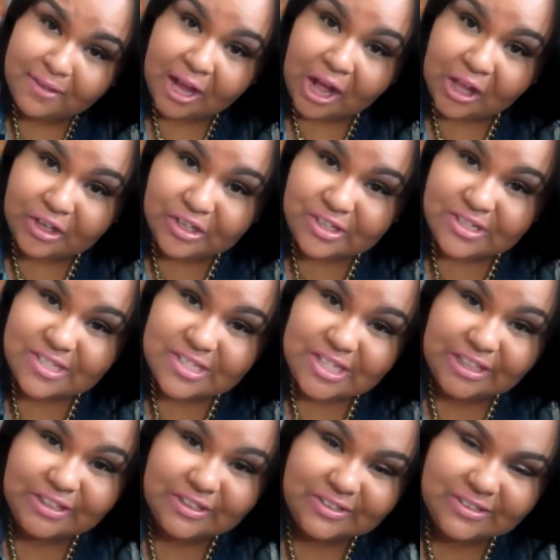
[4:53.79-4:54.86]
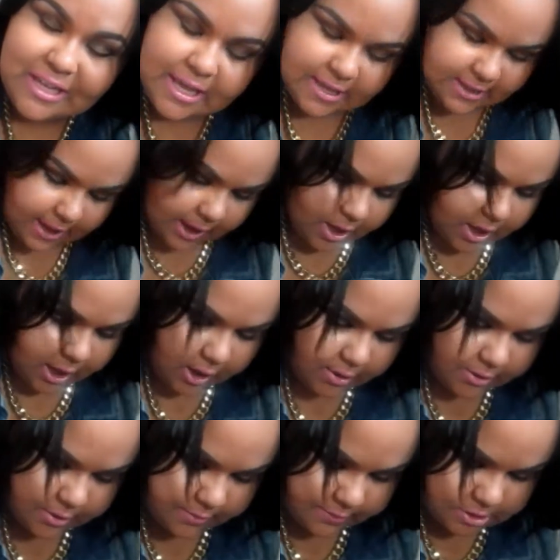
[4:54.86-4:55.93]
dollars so yeah oh
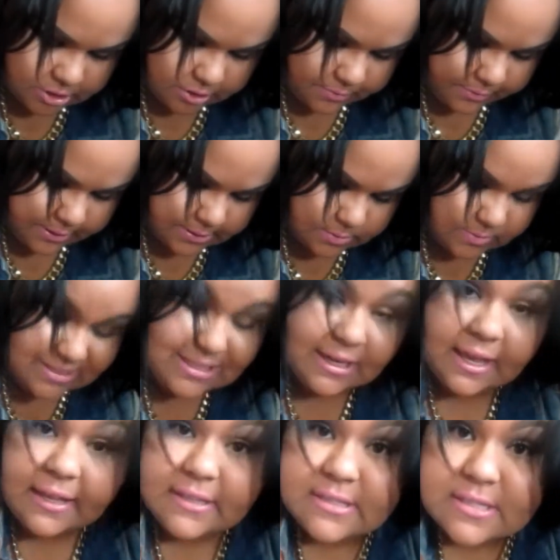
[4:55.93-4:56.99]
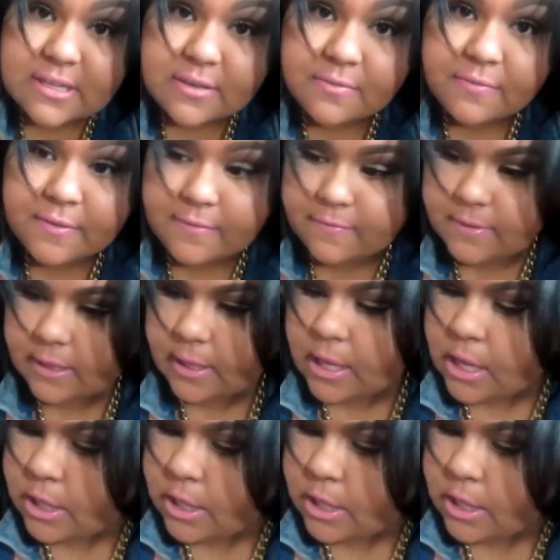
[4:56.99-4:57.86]
the original price was nineteen fifty.